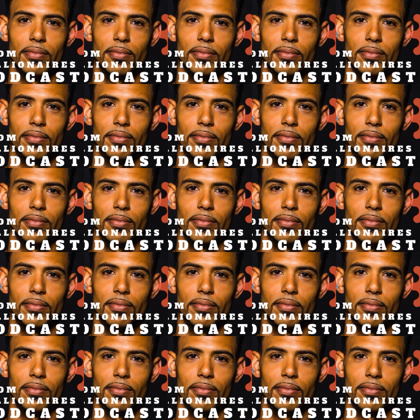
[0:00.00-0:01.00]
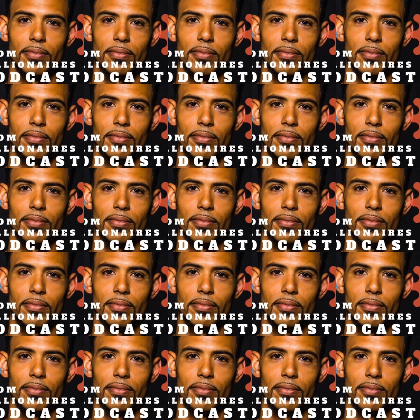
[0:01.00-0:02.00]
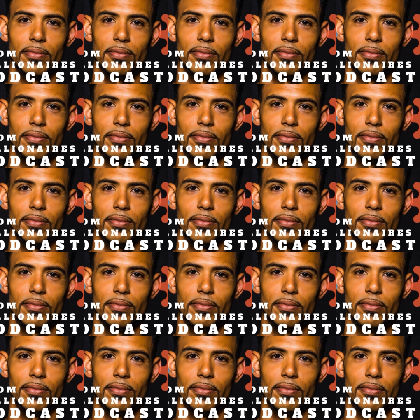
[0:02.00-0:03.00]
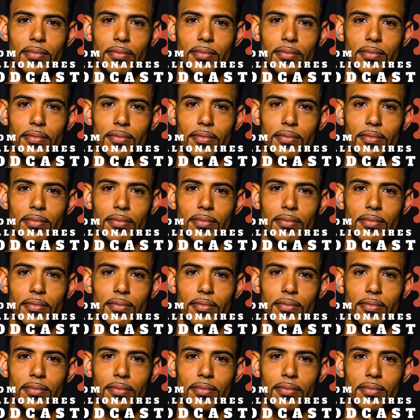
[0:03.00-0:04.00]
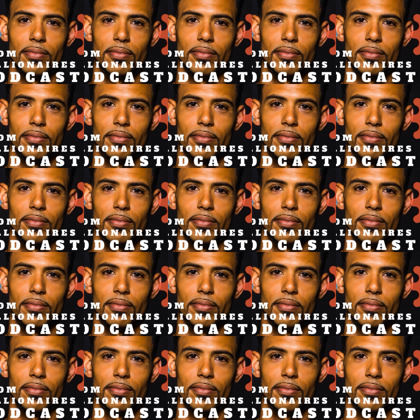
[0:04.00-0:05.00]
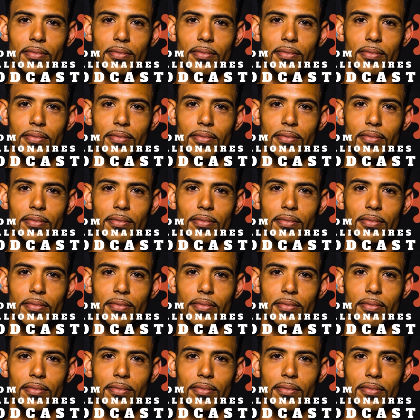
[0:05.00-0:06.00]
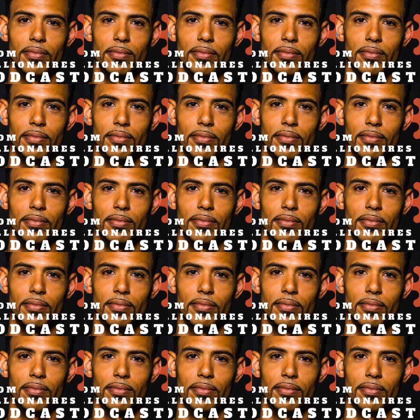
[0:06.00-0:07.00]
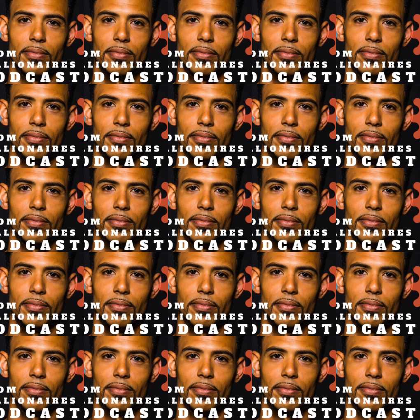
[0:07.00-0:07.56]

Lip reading: The face doesn't move, so there is nothing to read.